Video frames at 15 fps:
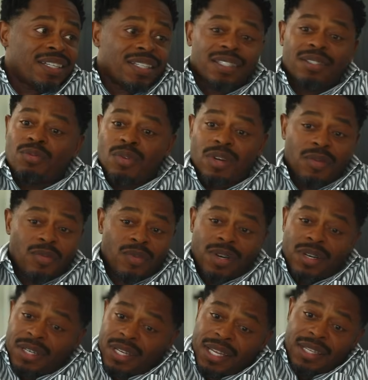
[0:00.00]
Cause
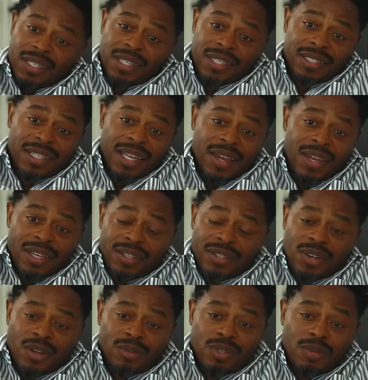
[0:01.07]
they say,
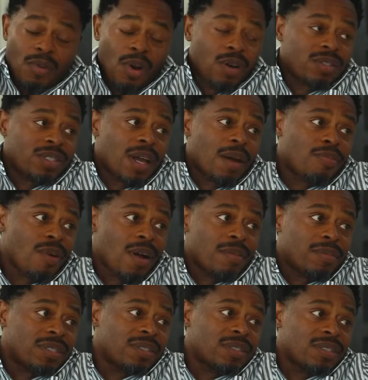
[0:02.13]
tomorrow's not
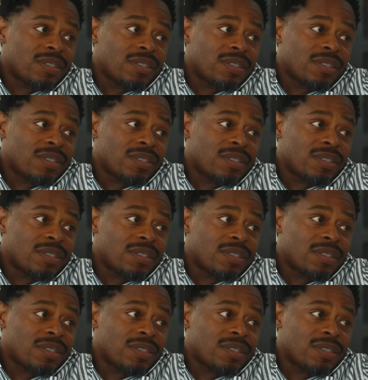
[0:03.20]
promised.